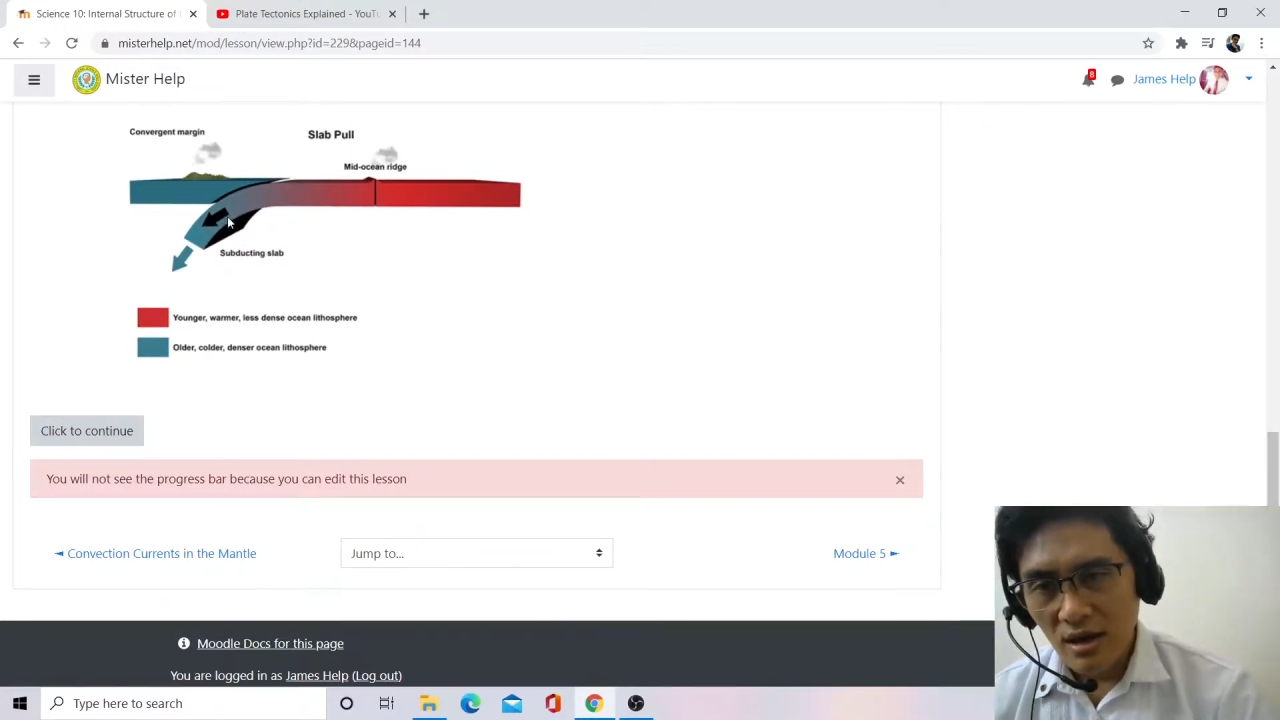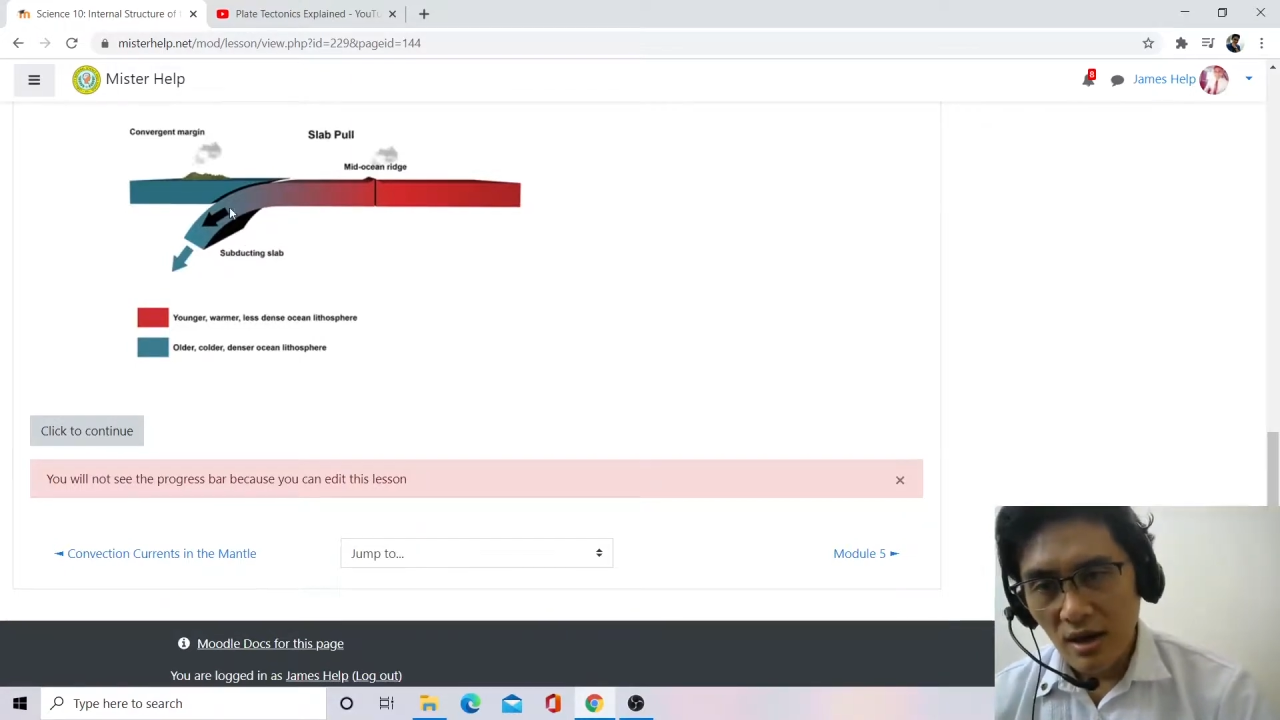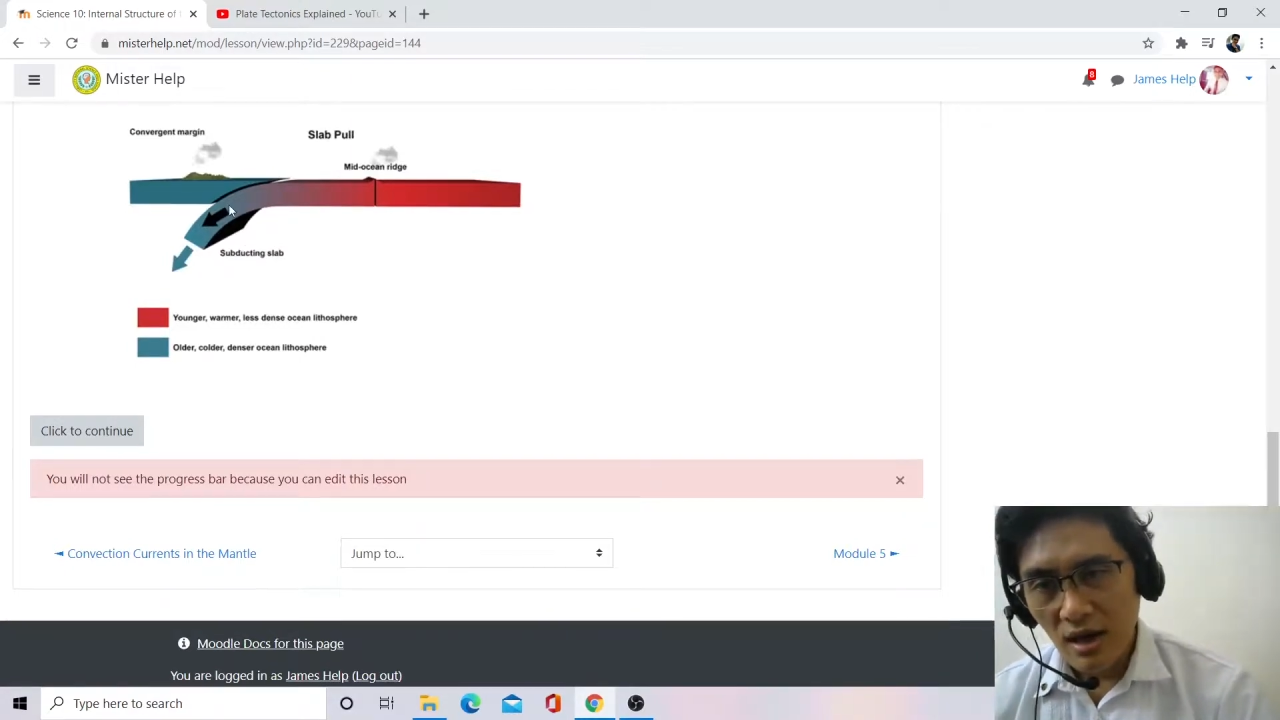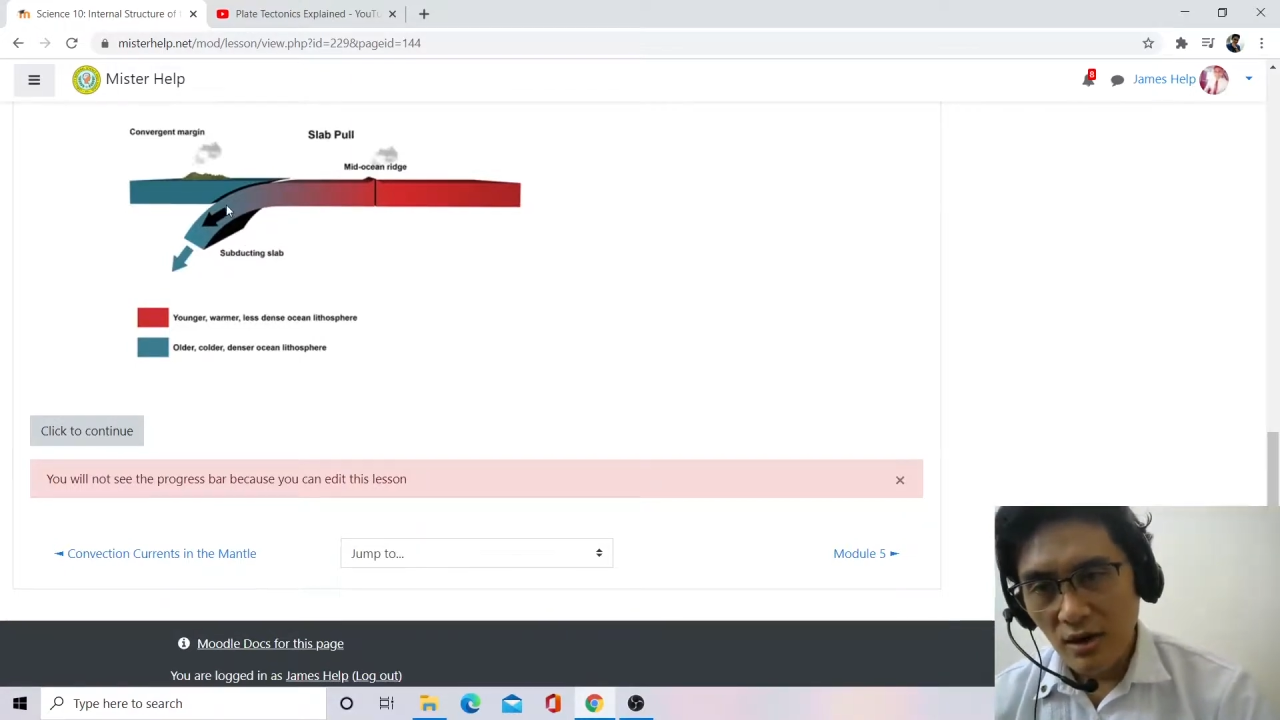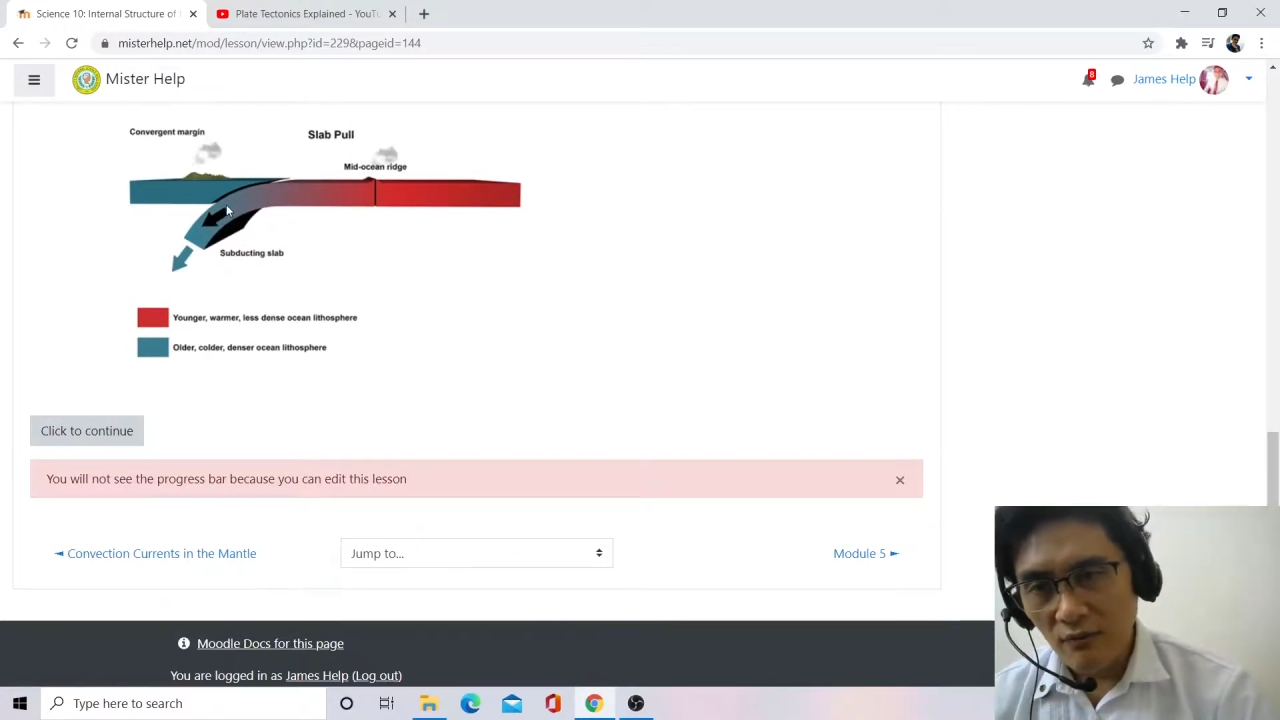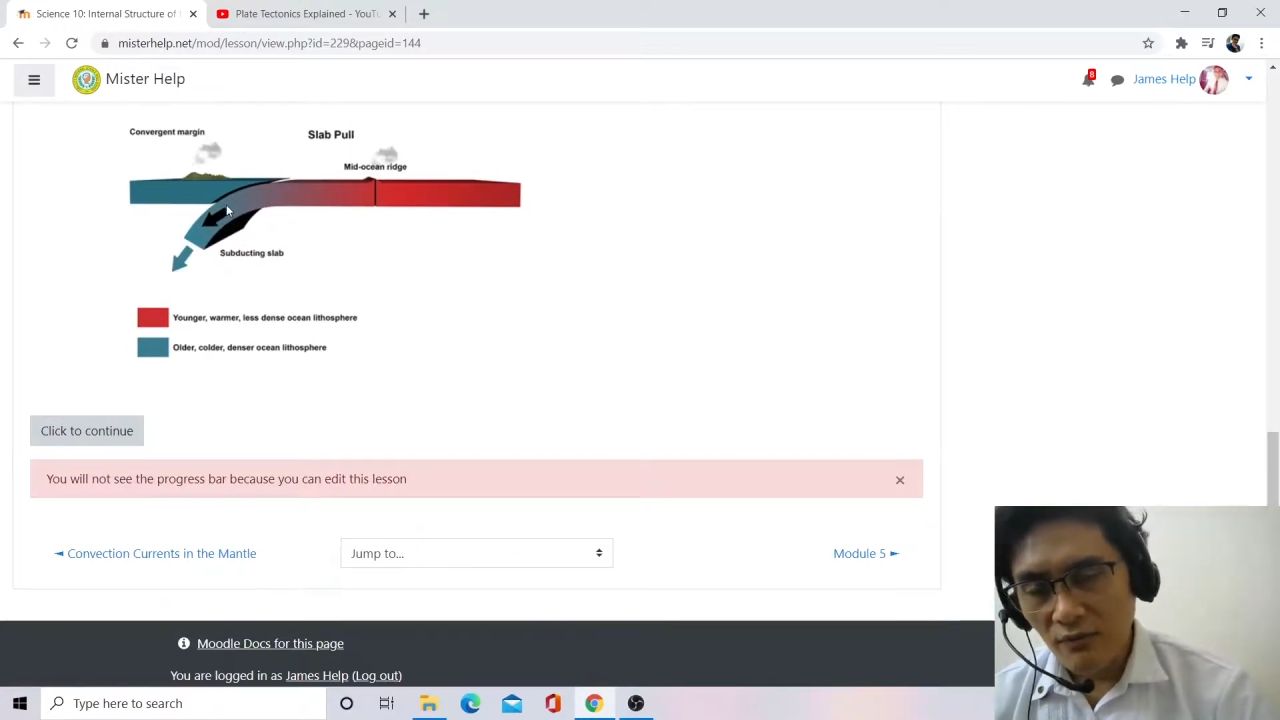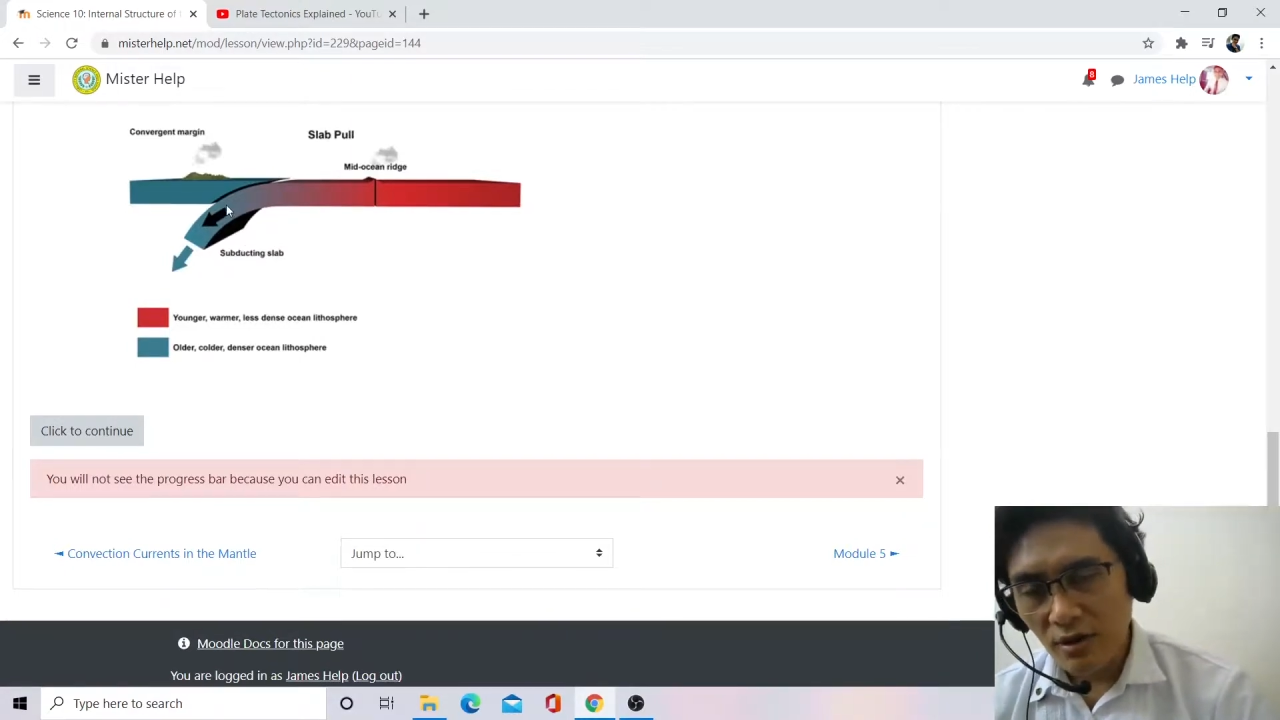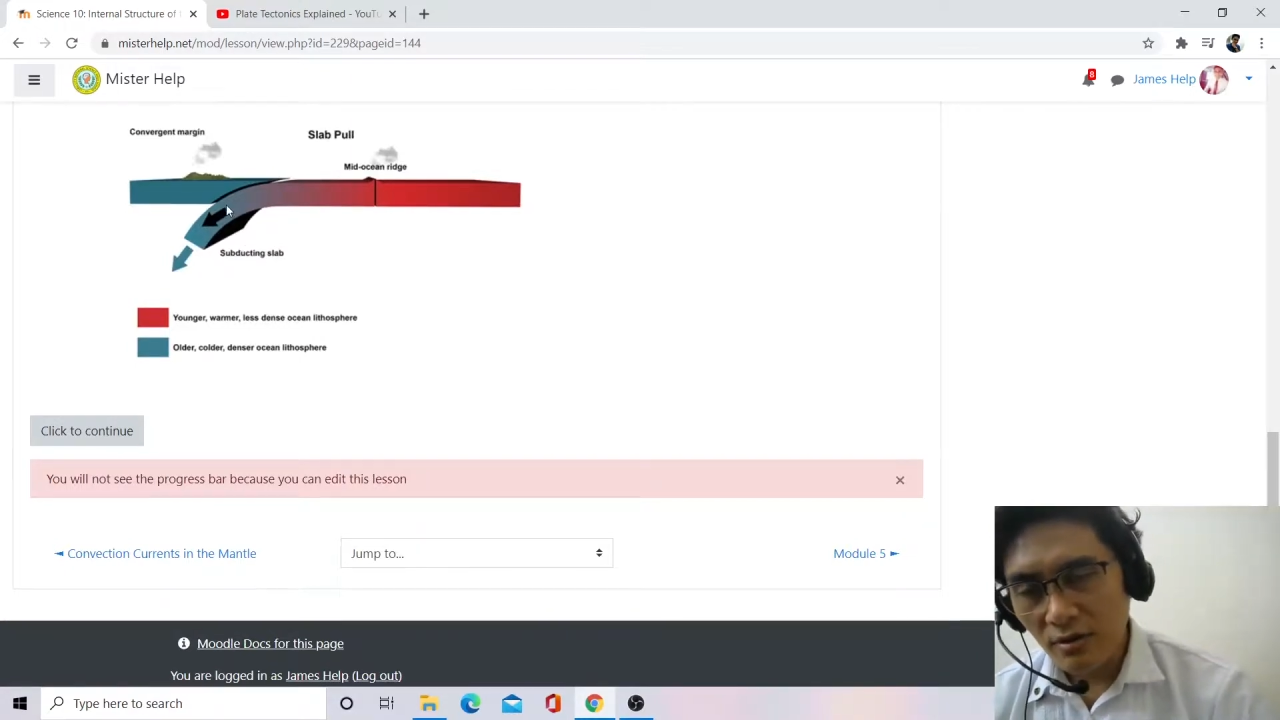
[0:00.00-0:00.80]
and